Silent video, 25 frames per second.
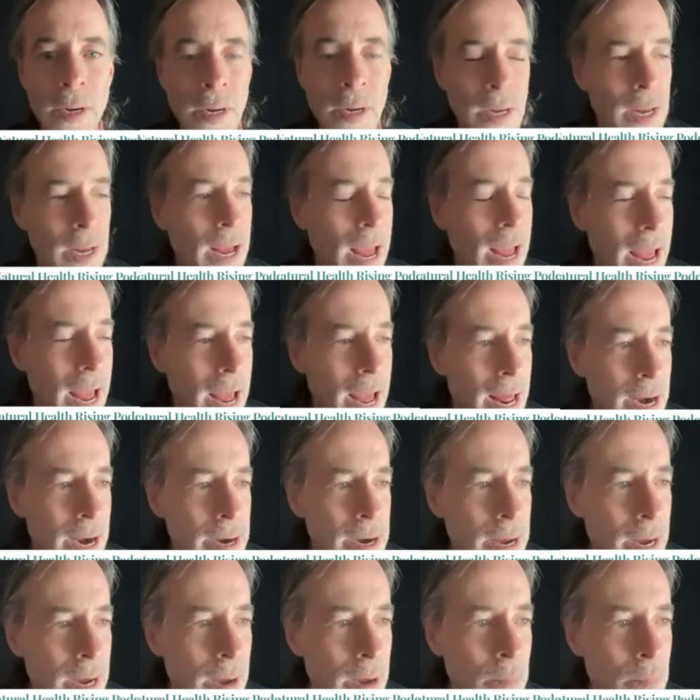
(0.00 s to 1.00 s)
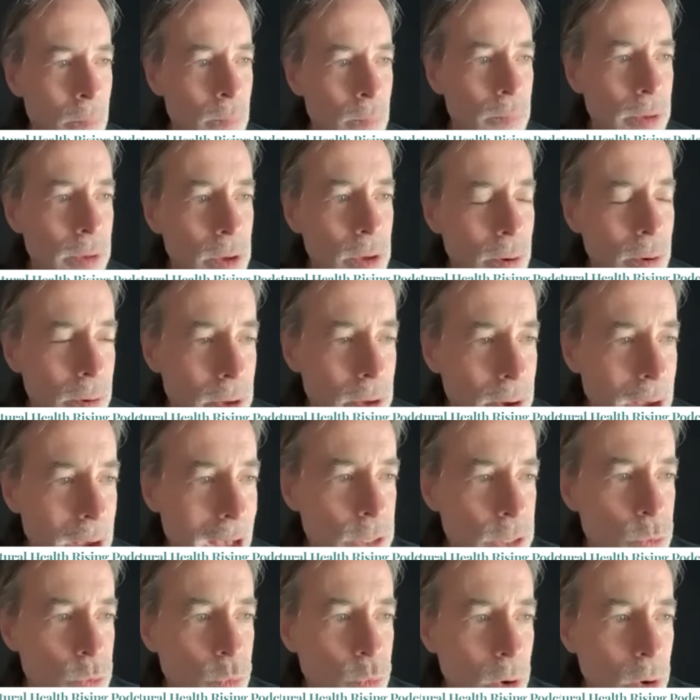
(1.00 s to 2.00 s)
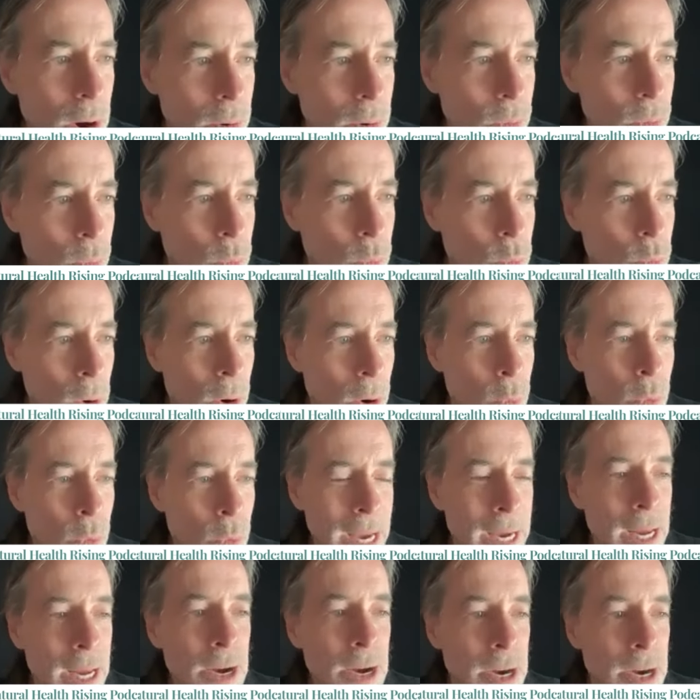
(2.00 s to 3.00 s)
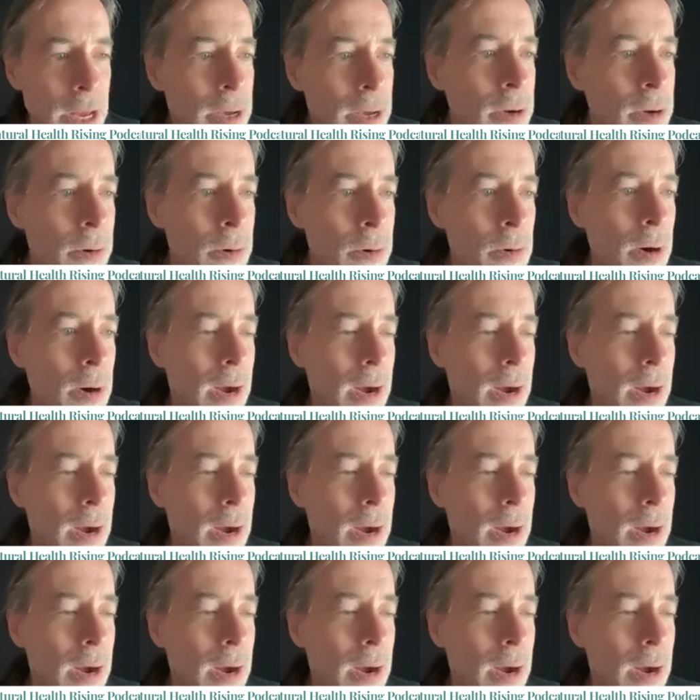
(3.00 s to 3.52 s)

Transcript: And you ask what we can do.